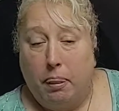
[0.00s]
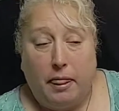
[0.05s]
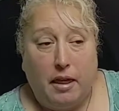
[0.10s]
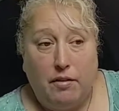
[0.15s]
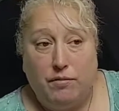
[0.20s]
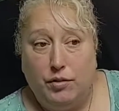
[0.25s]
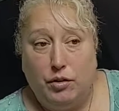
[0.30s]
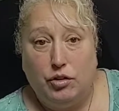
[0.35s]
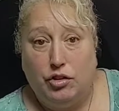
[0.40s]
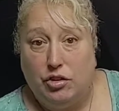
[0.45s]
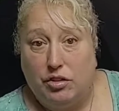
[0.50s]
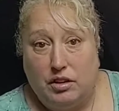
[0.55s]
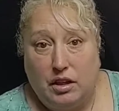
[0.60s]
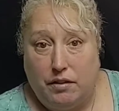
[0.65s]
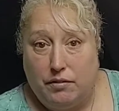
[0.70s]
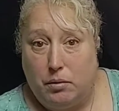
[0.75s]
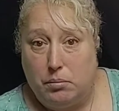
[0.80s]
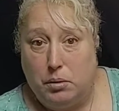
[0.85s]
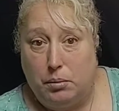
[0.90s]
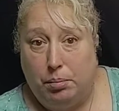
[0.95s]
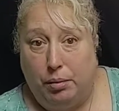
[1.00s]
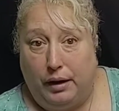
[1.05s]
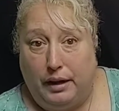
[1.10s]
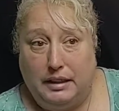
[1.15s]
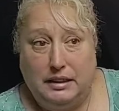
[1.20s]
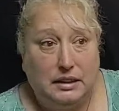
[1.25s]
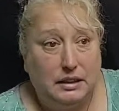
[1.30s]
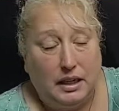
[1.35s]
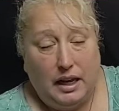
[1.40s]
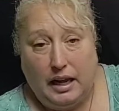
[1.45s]
If you just give them a
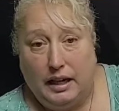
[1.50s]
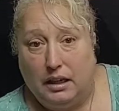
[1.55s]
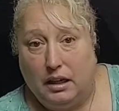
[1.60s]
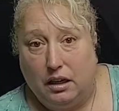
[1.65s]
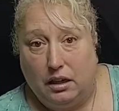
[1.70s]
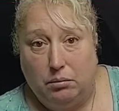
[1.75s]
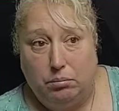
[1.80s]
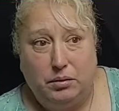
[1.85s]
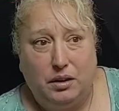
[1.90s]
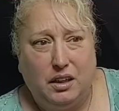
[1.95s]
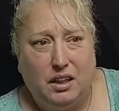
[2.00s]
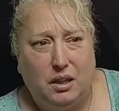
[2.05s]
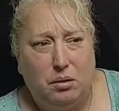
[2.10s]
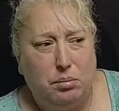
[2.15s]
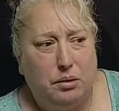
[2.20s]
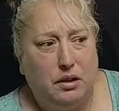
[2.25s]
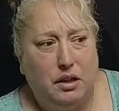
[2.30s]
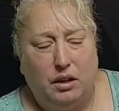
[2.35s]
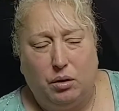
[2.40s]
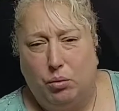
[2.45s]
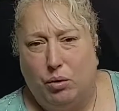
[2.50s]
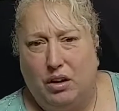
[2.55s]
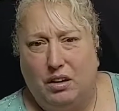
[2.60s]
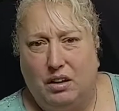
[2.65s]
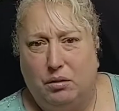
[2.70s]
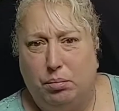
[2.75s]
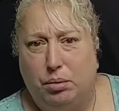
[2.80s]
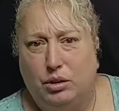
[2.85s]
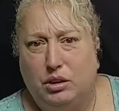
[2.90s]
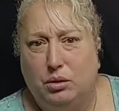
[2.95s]
price and hang up, they're going to be like, wow,
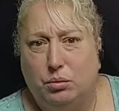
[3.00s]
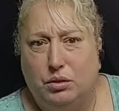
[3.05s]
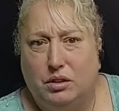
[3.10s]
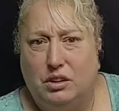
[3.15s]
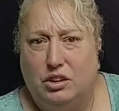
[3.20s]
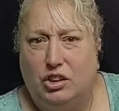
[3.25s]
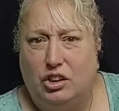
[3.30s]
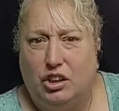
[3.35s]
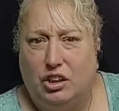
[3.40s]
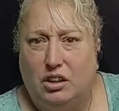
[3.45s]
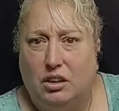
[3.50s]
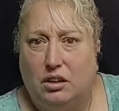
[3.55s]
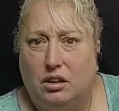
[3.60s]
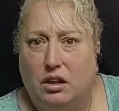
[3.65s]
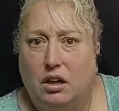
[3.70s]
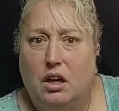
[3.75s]
that person was a jerk.